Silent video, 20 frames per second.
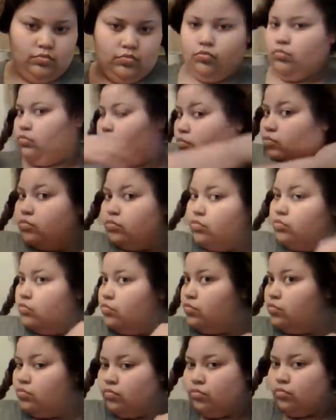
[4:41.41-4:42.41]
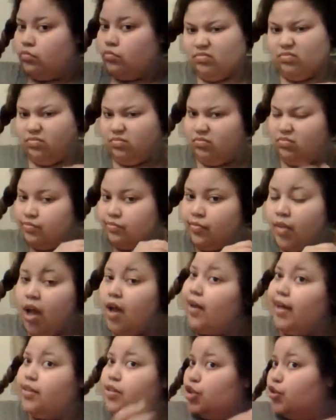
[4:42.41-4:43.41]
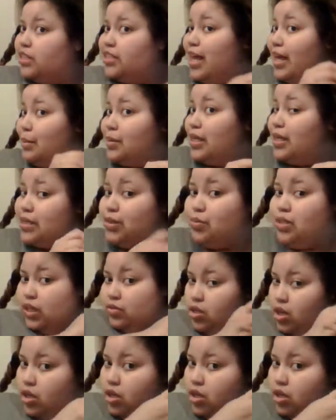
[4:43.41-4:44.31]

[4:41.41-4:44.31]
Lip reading: See how fast I braid, y'all? What? Check me out.